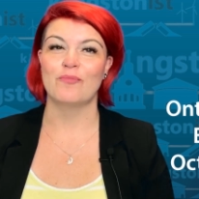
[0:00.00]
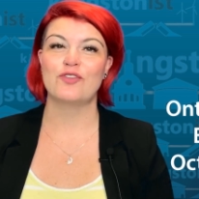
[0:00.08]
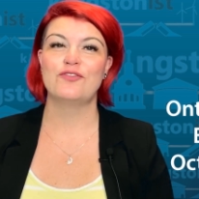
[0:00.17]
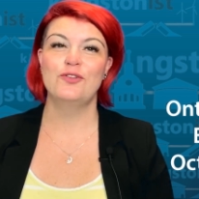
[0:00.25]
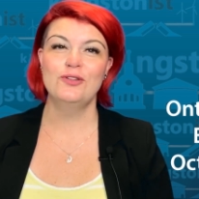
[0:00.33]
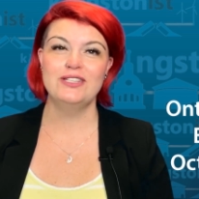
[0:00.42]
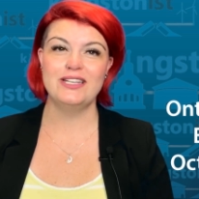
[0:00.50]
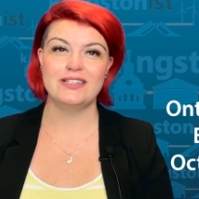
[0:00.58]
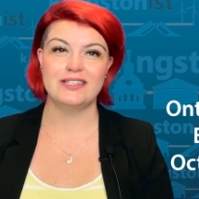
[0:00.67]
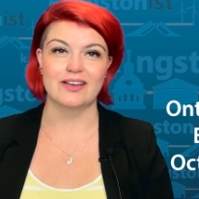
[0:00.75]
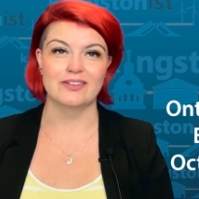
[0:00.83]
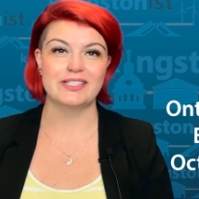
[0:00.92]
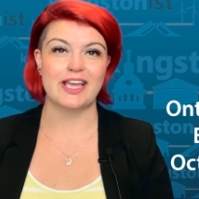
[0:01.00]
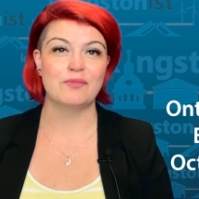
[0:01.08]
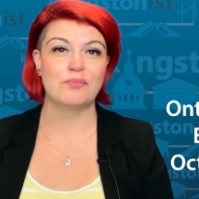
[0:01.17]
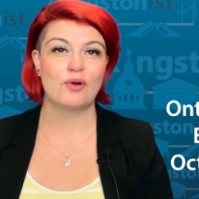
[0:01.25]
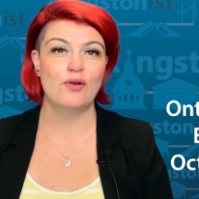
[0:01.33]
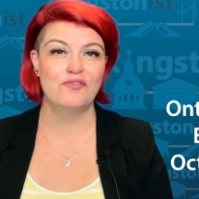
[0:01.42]
for full details
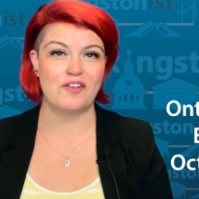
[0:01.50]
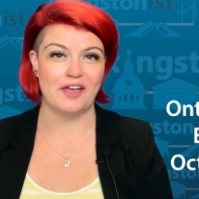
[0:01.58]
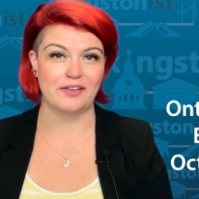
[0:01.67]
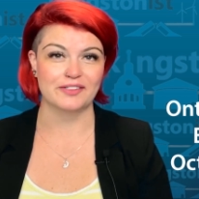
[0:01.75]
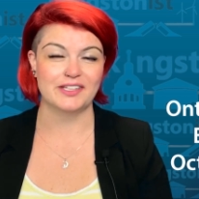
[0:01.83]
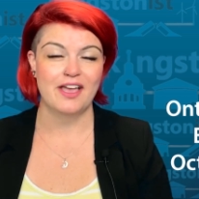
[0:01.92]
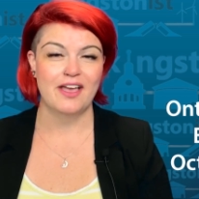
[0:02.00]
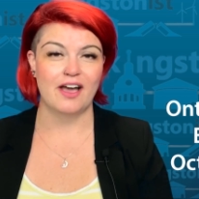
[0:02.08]
and profiles